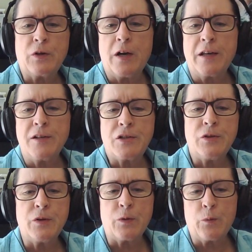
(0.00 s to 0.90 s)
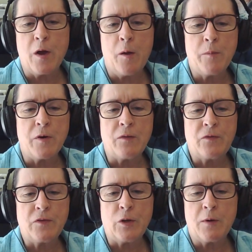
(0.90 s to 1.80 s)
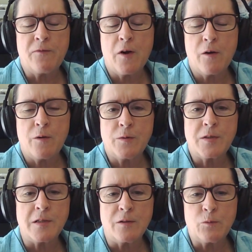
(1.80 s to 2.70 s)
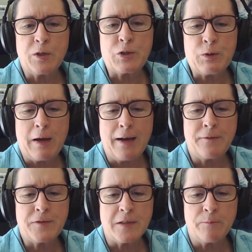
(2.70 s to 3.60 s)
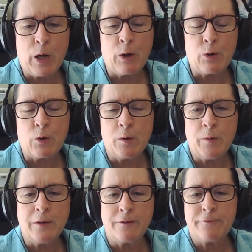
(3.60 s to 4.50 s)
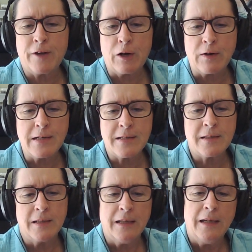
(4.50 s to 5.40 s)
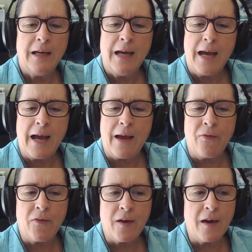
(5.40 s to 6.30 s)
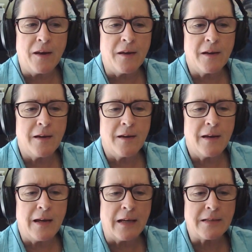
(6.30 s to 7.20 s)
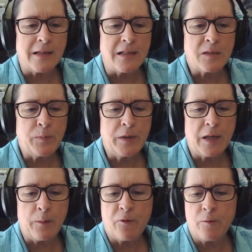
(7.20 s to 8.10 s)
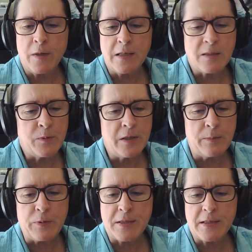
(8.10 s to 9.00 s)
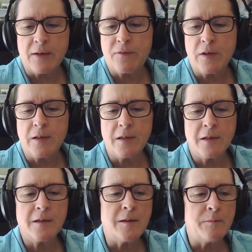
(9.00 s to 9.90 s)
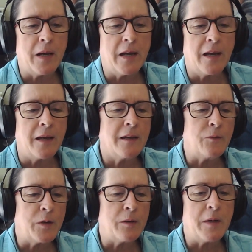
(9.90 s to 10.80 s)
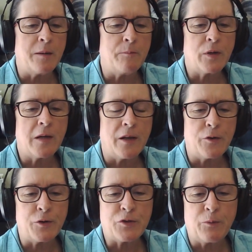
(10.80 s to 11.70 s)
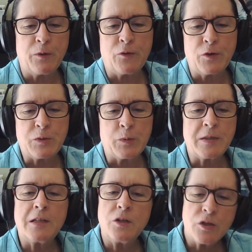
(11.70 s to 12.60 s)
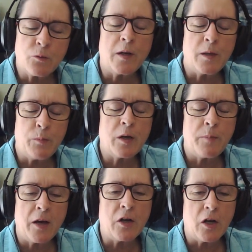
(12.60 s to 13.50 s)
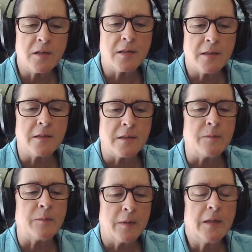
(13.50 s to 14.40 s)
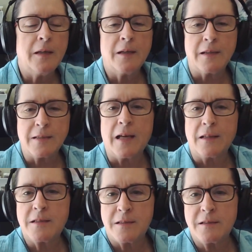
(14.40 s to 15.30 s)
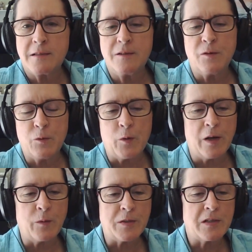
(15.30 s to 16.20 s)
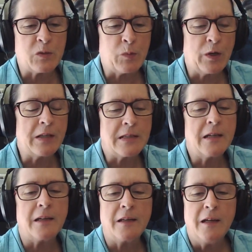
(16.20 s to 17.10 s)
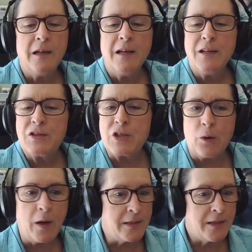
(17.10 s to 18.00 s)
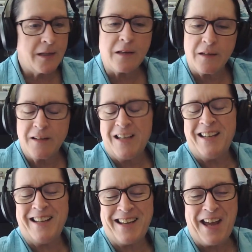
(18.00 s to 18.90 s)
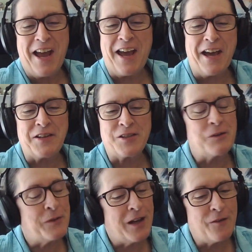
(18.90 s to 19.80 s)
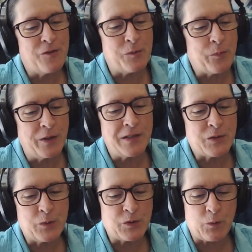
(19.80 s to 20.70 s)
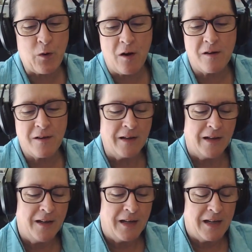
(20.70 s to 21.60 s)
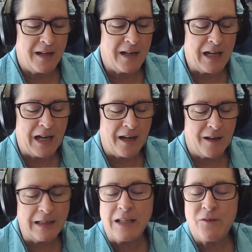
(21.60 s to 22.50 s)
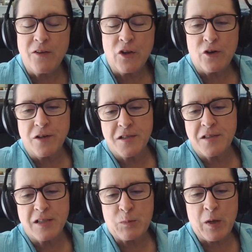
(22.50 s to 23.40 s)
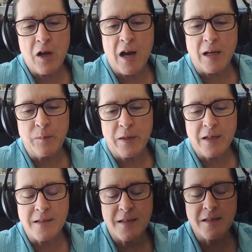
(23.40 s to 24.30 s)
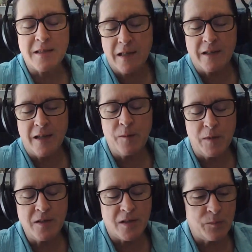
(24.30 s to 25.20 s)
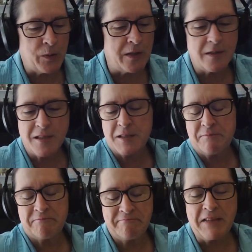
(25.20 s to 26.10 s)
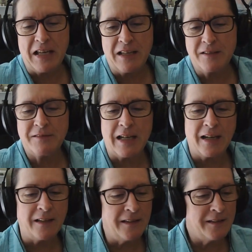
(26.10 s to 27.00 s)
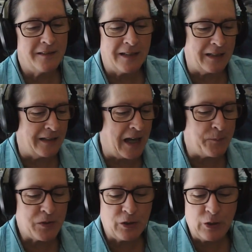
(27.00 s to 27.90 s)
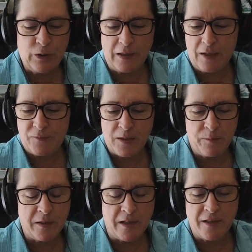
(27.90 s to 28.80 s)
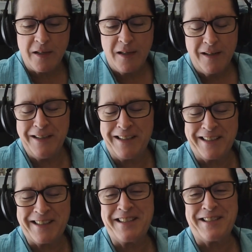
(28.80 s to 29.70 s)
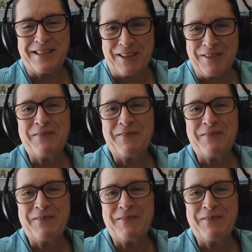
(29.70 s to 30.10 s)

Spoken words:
got into the realm of UFOs and witchcraft and paranormal and fairies. And then as I split up from husband number 7, one of my book editors from the first book said, you should write a book about narcissism, because that's what I was experiencing. And so I did. And so we have The Prince Was Wrong, leaving the narcissist behind, because his nickname is the Prince. And I absolutely left him behind. So